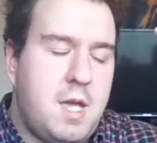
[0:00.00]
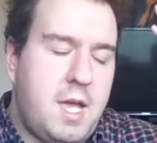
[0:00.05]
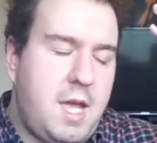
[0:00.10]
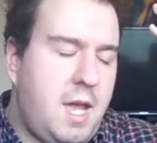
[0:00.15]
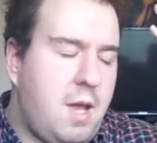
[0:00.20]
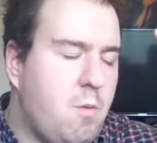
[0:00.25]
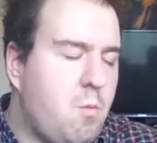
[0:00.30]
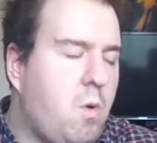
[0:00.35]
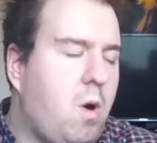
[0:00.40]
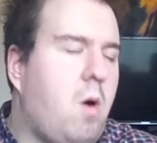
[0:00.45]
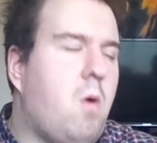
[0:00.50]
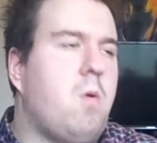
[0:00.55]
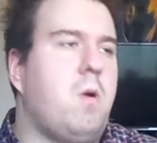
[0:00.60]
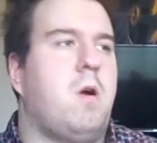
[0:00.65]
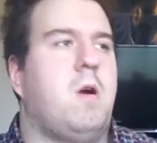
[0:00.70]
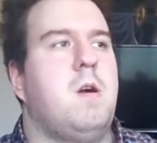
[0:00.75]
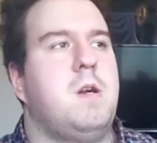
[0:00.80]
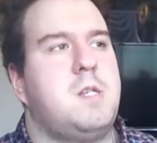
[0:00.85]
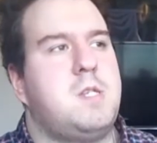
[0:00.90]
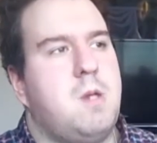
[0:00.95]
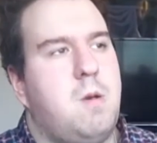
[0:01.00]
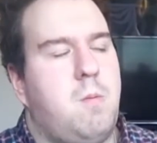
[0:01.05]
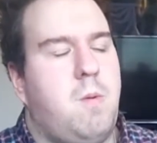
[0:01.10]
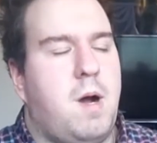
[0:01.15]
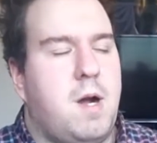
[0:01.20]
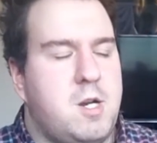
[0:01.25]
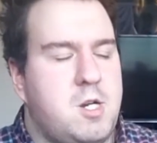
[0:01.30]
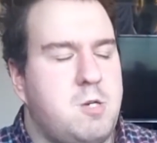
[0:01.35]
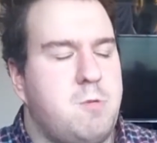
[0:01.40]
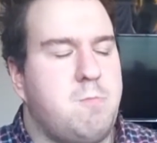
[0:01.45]
it won't hurt to
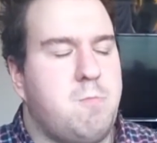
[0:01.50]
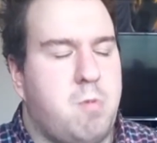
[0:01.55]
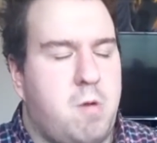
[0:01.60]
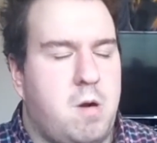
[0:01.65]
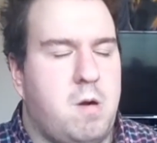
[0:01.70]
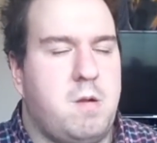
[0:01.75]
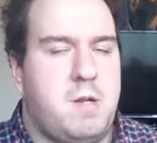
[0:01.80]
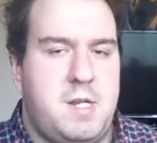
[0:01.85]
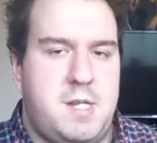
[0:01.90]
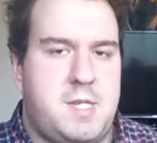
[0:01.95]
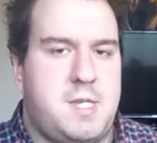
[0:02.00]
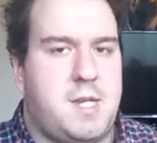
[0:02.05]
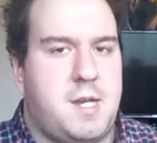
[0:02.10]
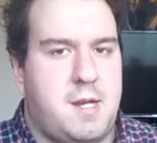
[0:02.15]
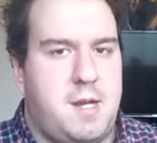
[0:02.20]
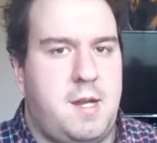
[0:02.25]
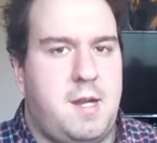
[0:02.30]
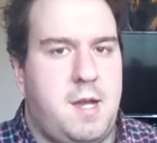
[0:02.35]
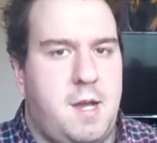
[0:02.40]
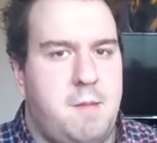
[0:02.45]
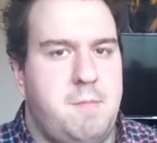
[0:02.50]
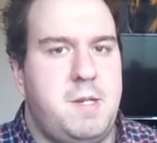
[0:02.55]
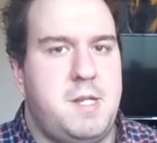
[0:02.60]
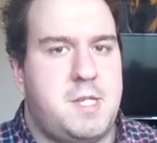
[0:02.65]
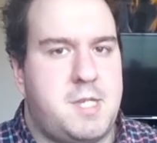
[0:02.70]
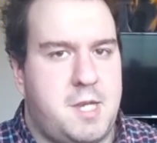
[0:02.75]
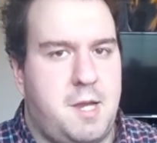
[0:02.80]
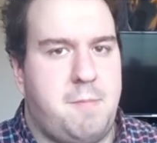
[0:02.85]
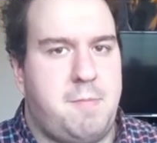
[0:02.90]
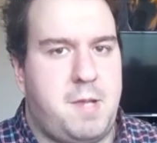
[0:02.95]
watch Broly's Second Coming
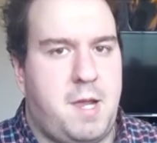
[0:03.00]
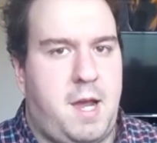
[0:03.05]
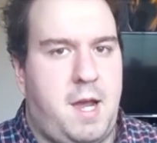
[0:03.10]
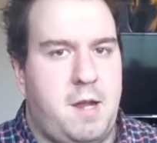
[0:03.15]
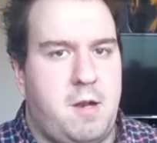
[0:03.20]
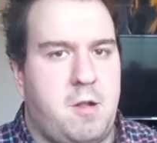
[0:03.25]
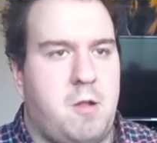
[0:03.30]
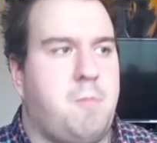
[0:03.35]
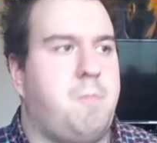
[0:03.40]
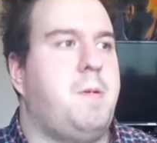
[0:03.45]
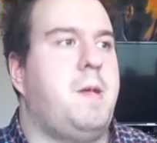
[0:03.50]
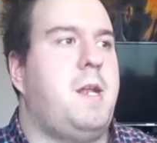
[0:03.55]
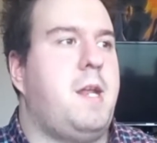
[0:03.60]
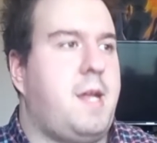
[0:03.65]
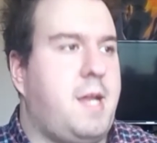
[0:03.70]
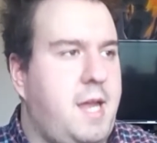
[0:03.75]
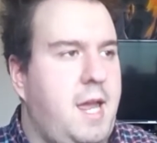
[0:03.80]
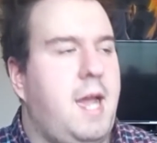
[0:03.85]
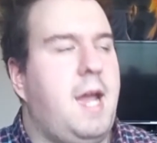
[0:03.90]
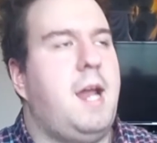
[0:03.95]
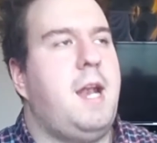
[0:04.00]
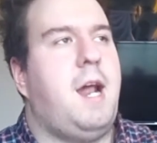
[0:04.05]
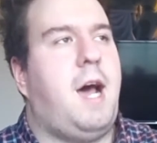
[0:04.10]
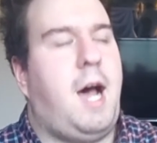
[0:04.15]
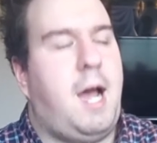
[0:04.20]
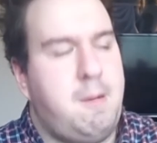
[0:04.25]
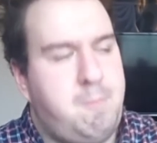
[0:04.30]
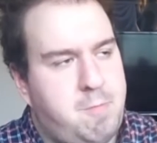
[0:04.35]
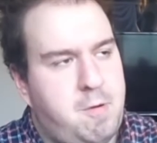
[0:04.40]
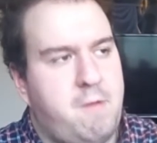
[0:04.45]
subtitled. But again,
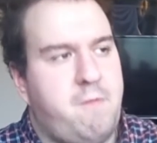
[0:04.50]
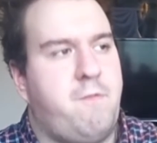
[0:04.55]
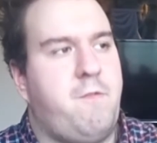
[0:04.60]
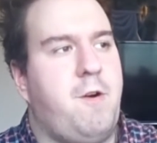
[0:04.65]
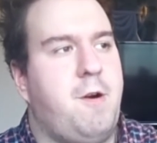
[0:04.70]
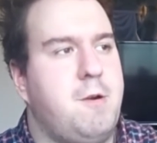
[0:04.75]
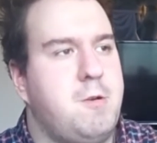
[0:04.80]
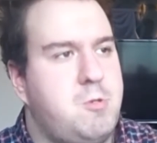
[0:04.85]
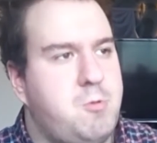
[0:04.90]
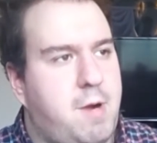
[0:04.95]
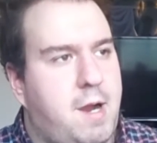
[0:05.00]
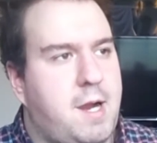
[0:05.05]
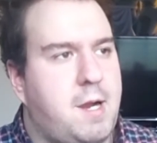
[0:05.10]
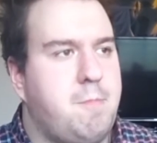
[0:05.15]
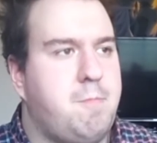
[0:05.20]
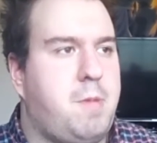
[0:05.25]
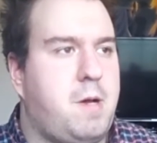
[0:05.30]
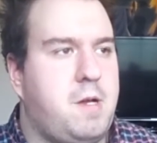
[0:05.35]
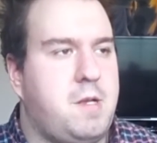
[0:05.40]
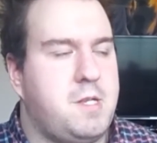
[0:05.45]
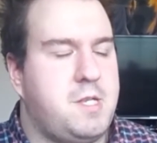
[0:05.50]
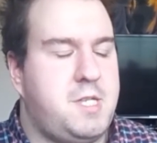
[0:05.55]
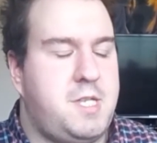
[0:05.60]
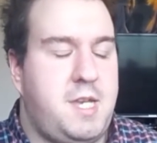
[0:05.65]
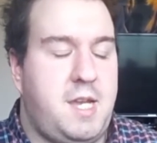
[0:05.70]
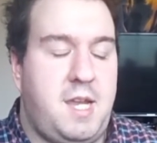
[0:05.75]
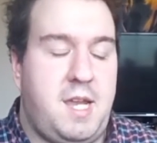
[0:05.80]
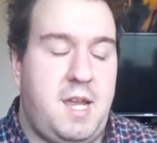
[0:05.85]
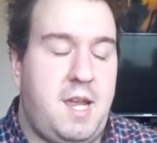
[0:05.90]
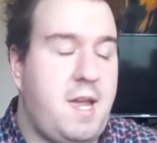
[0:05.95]
I prefer Dragon Ball
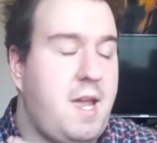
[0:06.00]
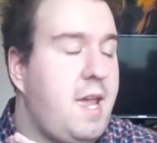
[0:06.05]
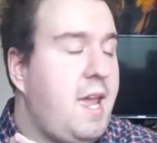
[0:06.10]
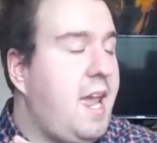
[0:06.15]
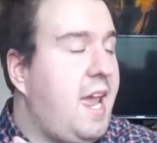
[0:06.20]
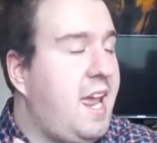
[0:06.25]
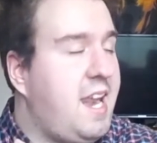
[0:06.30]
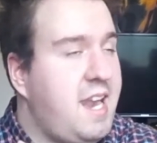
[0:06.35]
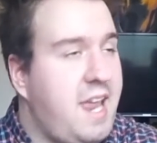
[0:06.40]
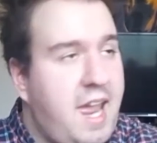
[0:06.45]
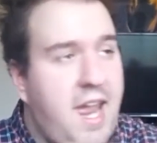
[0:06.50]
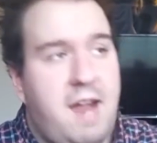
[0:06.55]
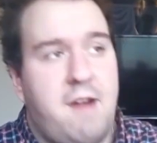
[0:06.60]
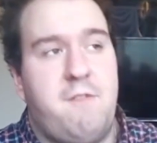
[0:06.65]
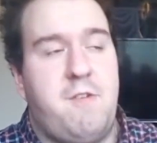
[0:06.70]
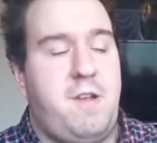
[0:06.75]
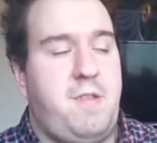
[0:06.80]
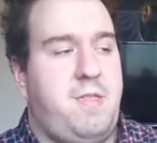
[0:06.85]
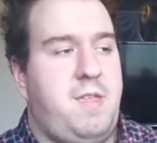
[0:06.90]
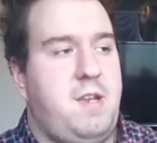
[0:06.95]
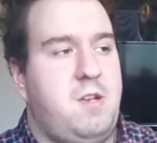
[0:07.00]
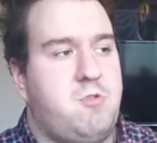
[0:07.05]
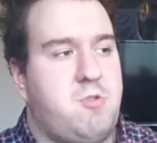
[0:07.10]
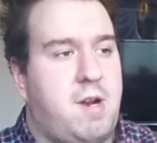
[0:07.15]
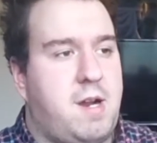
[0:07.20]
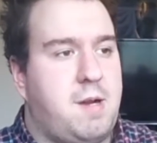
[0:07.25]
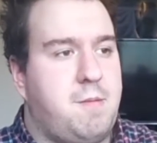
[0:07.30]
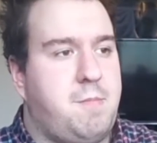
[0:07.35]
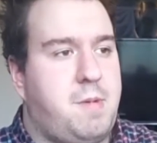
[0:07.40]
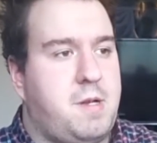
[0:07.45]
Z and everything
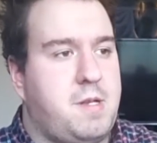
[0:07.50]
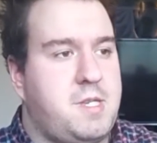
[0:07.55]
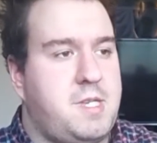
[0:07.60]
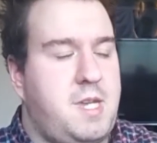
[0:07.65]
Dragon Ball